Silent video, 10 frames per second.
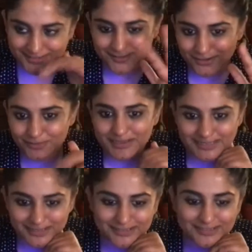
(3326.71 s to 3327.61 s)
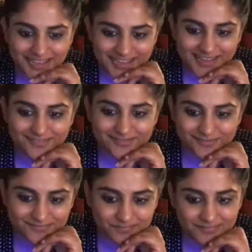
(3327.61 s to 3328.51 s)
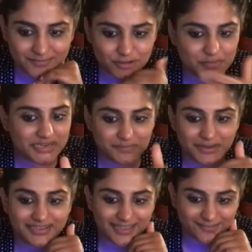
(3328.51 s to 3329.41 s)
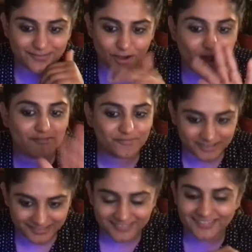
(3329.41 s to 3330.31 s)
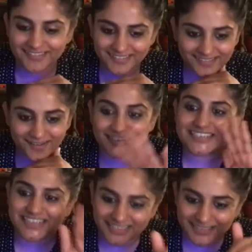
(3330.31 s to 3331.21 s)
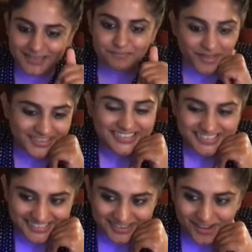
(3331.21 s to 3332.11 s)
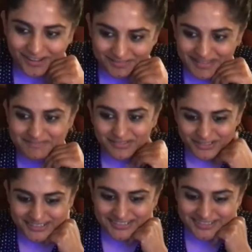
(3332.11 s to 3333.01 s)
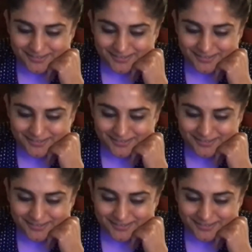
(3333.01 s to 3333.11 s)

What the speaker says: So it's always good to have the women in my life, often on a daily basis, to call my bullshit.